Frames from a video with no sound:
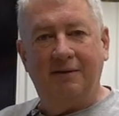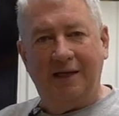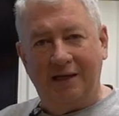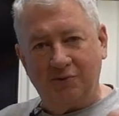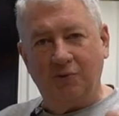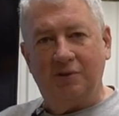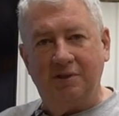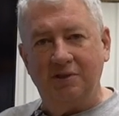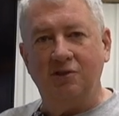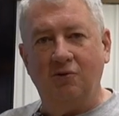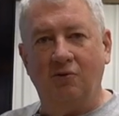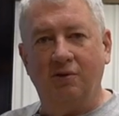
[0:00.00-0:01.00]
that's what
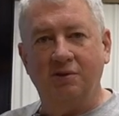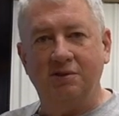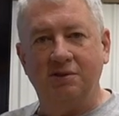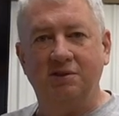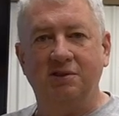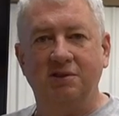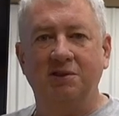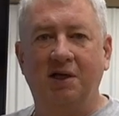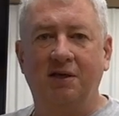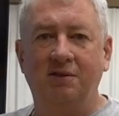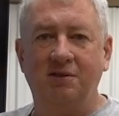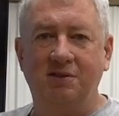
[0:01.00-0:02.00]
this course is
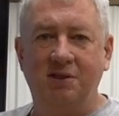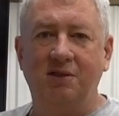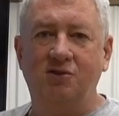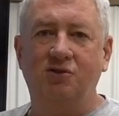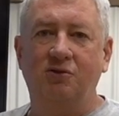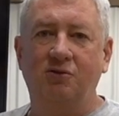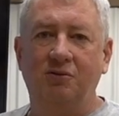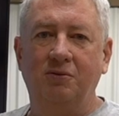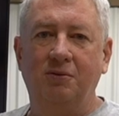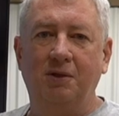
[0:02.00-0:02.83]
designed to teach you